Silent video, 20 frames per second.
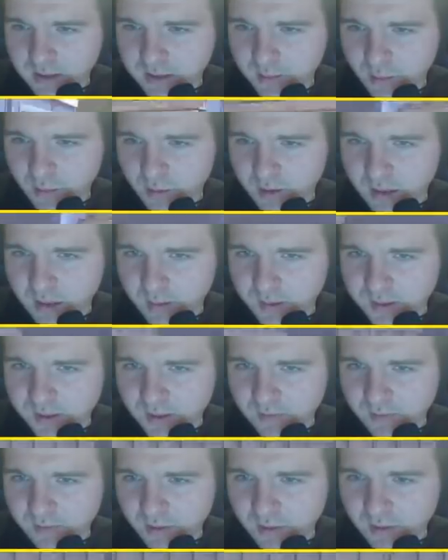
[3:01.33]
some more enemies
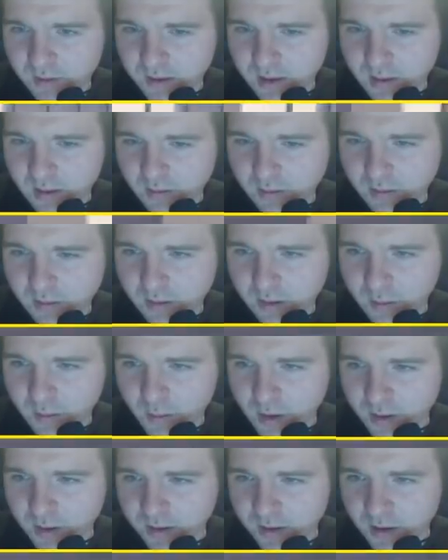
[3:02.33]
off guard now. Come
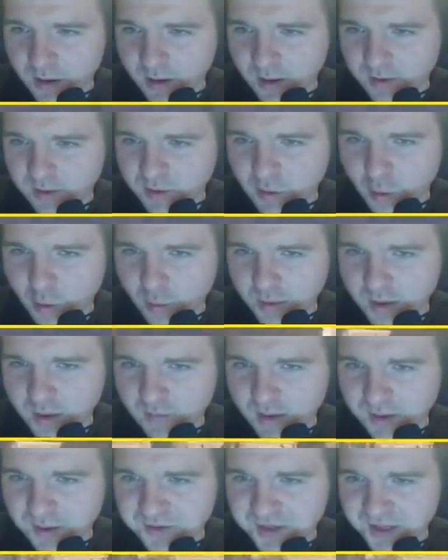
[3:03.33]
on, they got normally
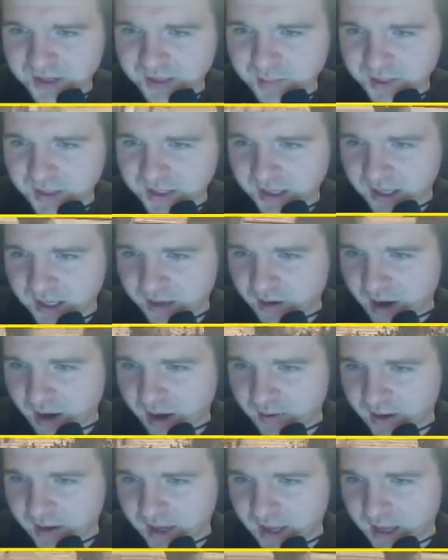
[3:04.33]
around in this particular
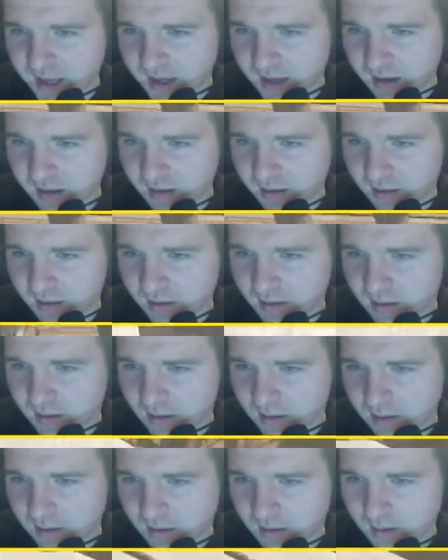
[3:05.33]
area here.
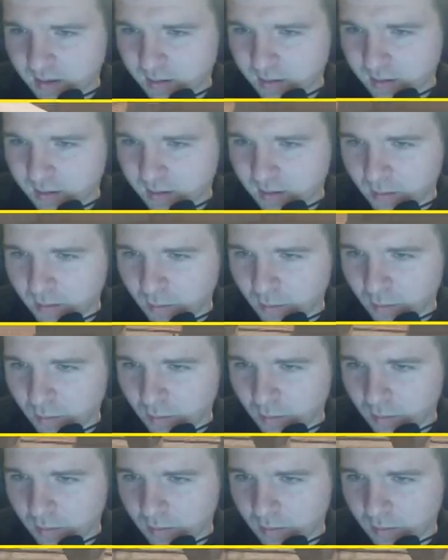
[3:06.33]
Ooh.